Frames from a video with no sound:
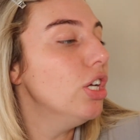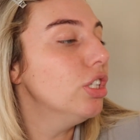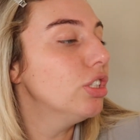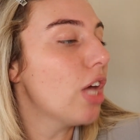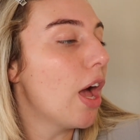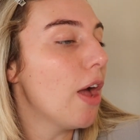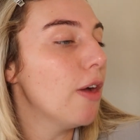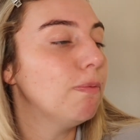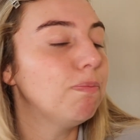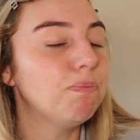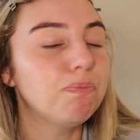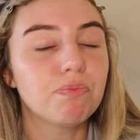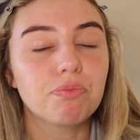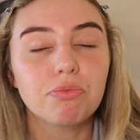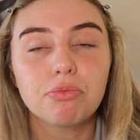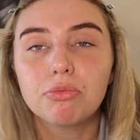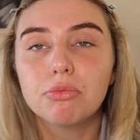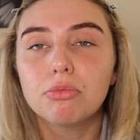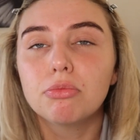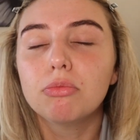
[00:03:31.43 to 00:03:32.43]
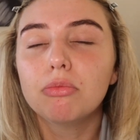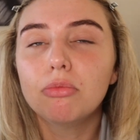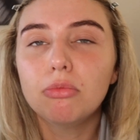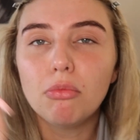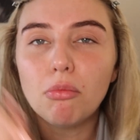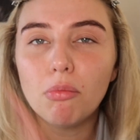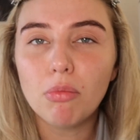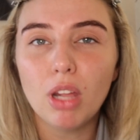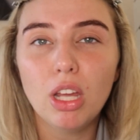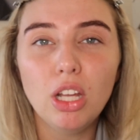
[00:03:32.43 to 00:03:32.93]
So
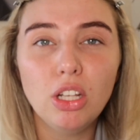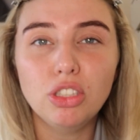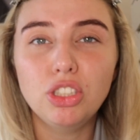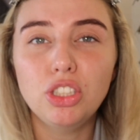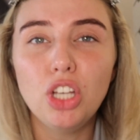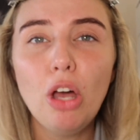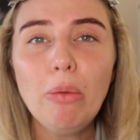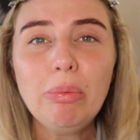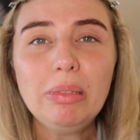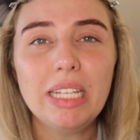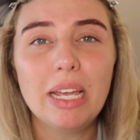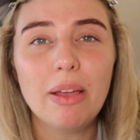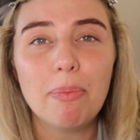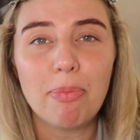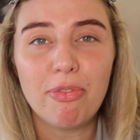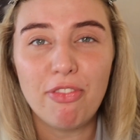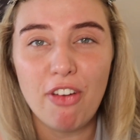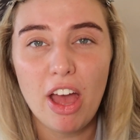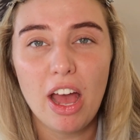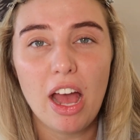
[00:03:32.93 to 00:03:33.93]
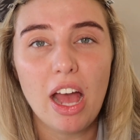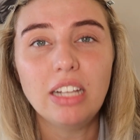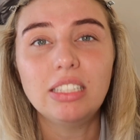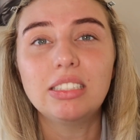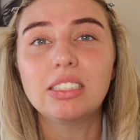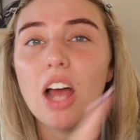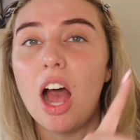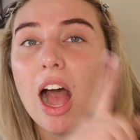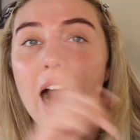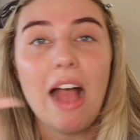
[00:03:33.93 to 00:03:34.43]
top tip
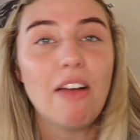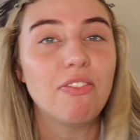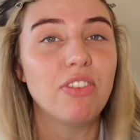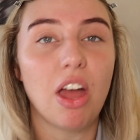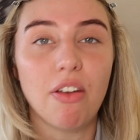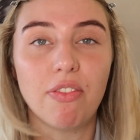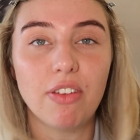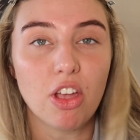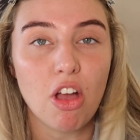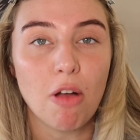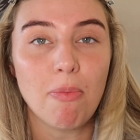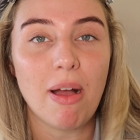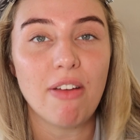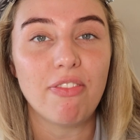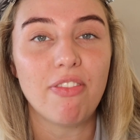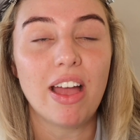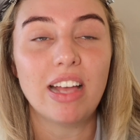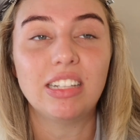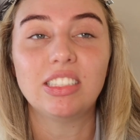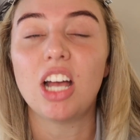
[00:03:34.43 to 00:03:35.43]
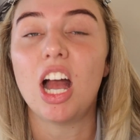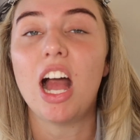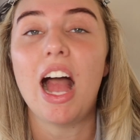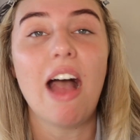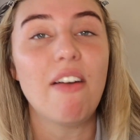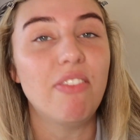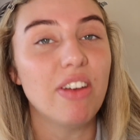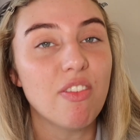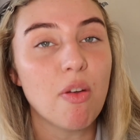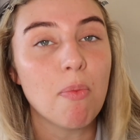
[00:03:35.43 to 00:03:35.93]
first, I have nothing on my face. I
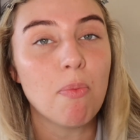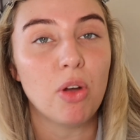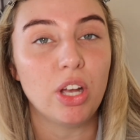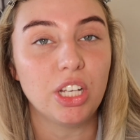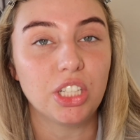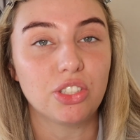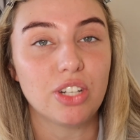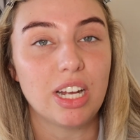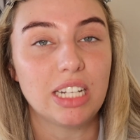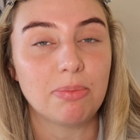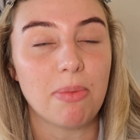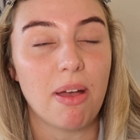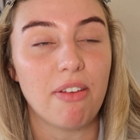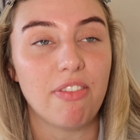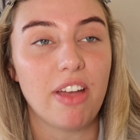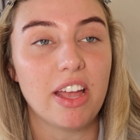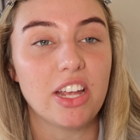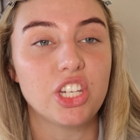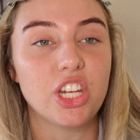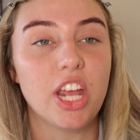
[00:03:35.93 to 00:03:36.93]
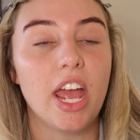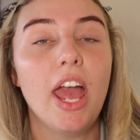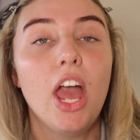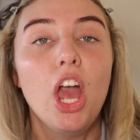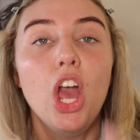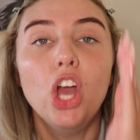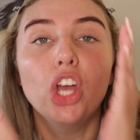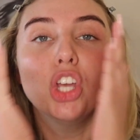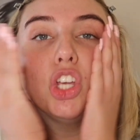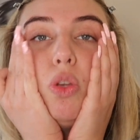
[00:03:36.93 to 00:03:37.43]
haven't even moisturised my face yet.
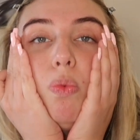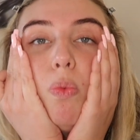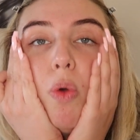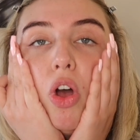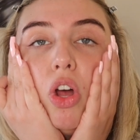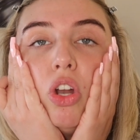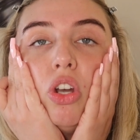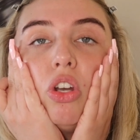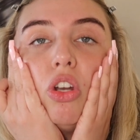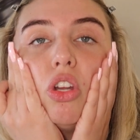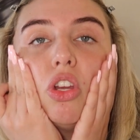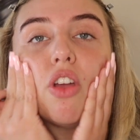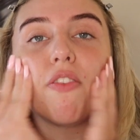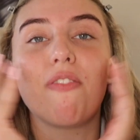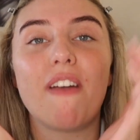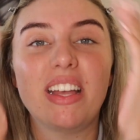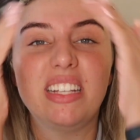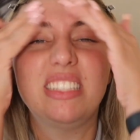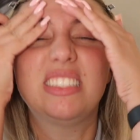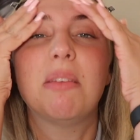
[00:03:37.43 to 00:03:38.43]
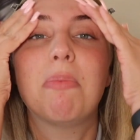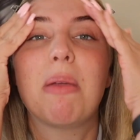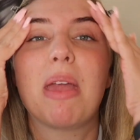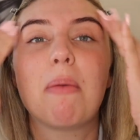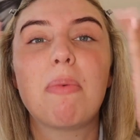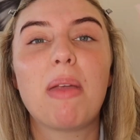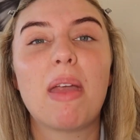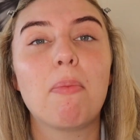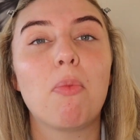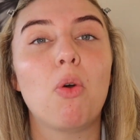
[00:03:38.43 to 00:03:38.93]
You want your face to be
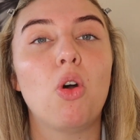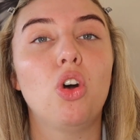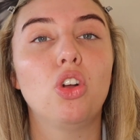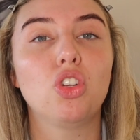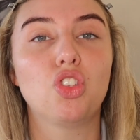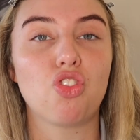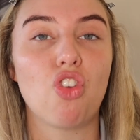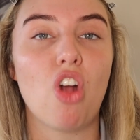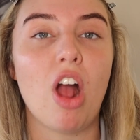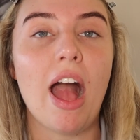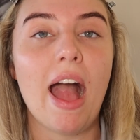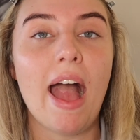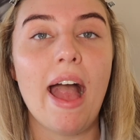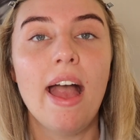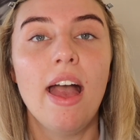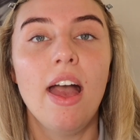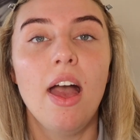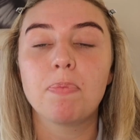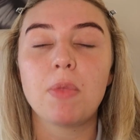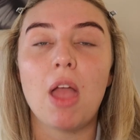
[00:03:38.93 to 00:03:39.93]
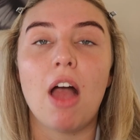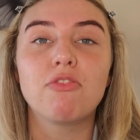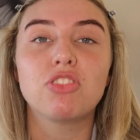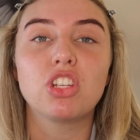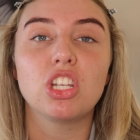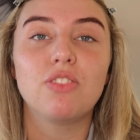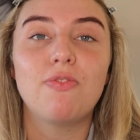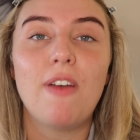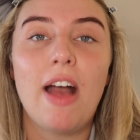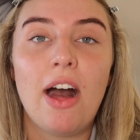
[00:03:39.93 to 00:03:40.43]
a bit more dry. I've
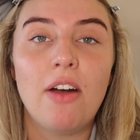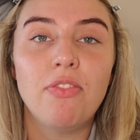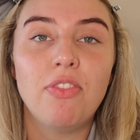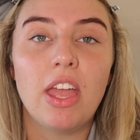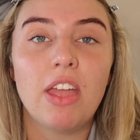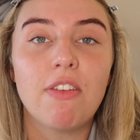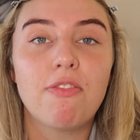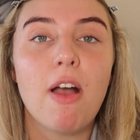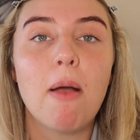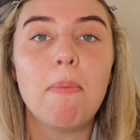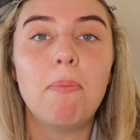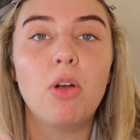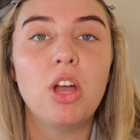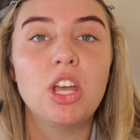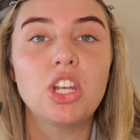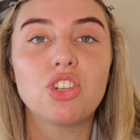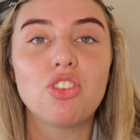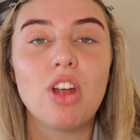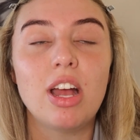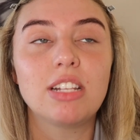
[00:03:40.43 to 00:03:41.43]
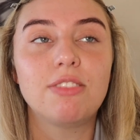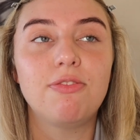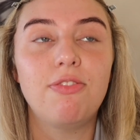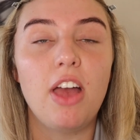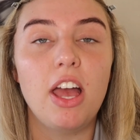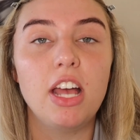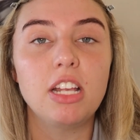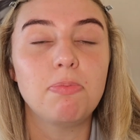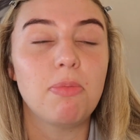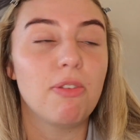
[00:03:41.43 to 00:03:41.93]
just found that if I moisturise
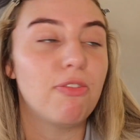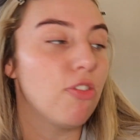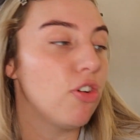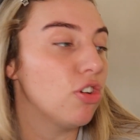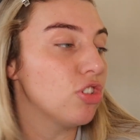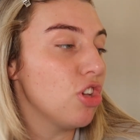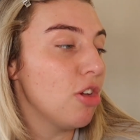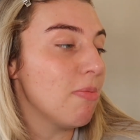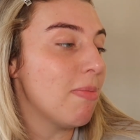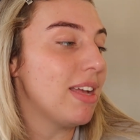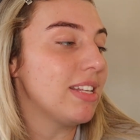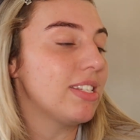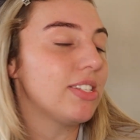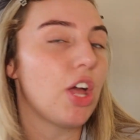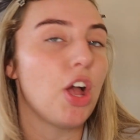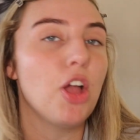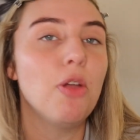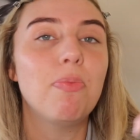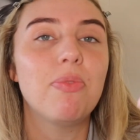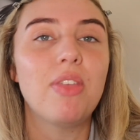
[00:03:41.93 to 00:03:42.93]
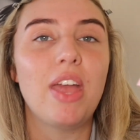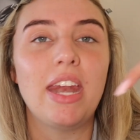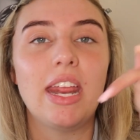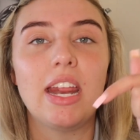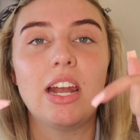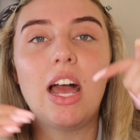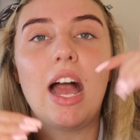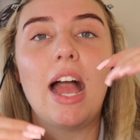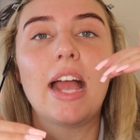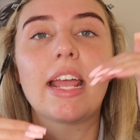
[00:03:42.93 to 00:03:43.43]
first before doing my soap, then
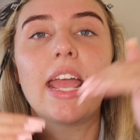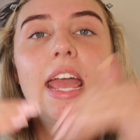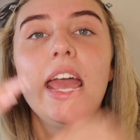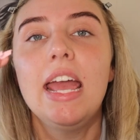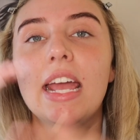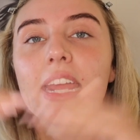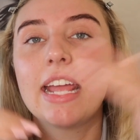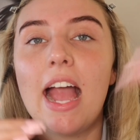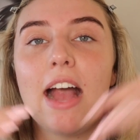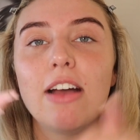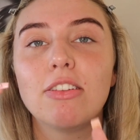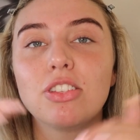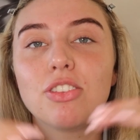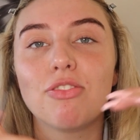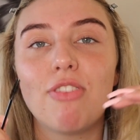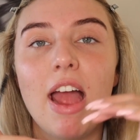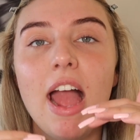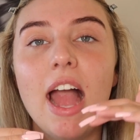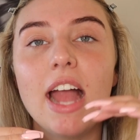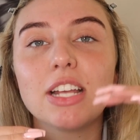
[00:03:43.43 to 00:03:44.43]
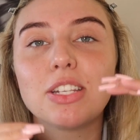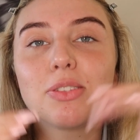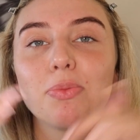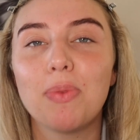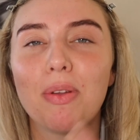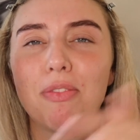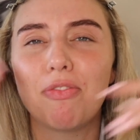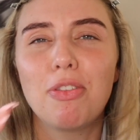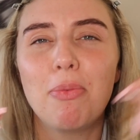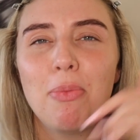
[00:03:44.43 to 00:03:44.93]
it like counteracts
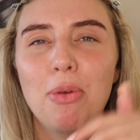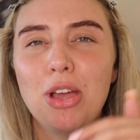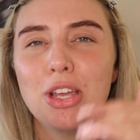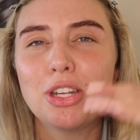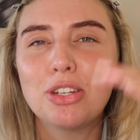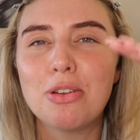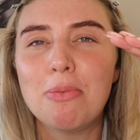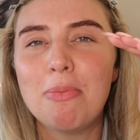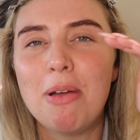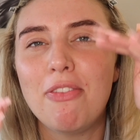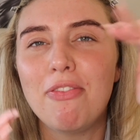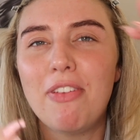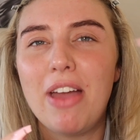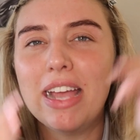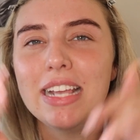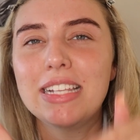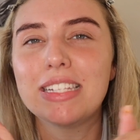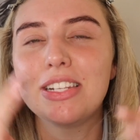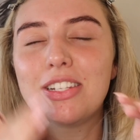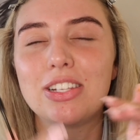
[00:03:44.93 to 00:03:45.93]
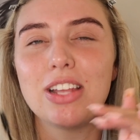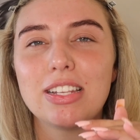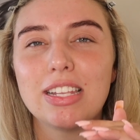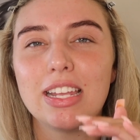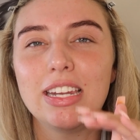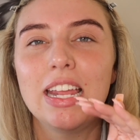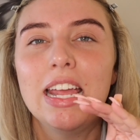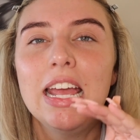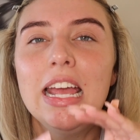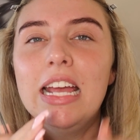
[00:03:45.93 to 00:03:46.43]
with the moisture on my face and
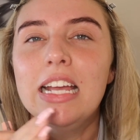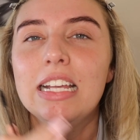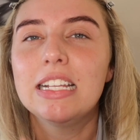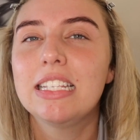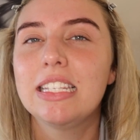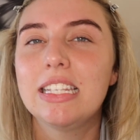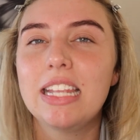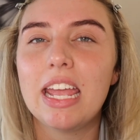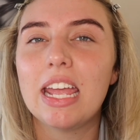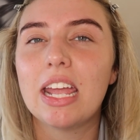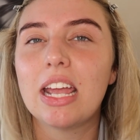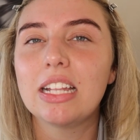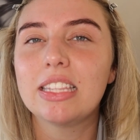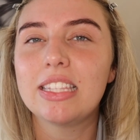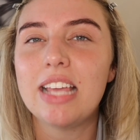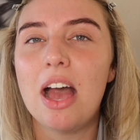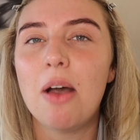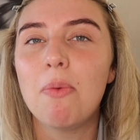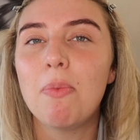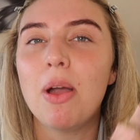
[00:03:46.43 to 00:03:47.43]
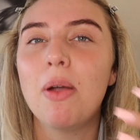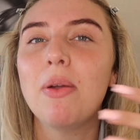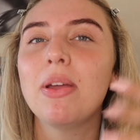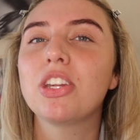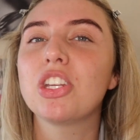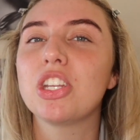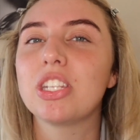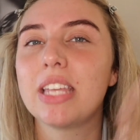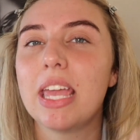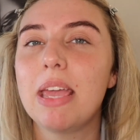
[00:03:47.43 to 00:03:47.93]
doesn't stick down well.
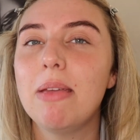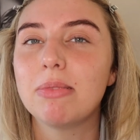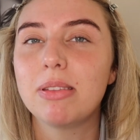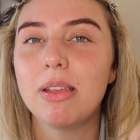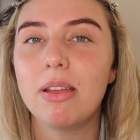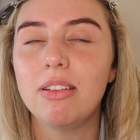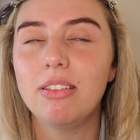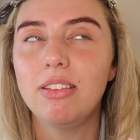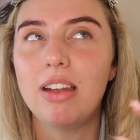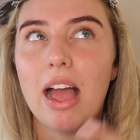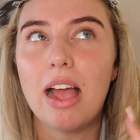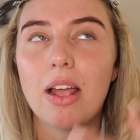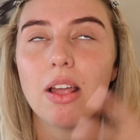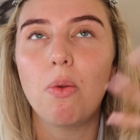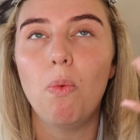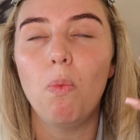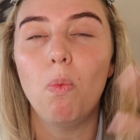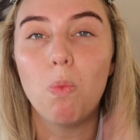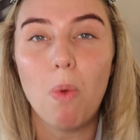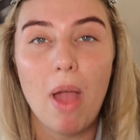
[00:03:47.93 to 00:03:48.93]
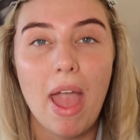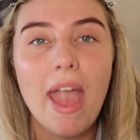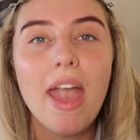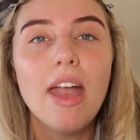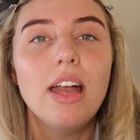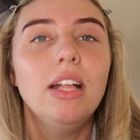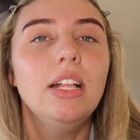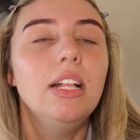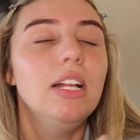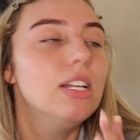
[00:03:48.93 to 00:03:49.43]
It just keeps it like wet.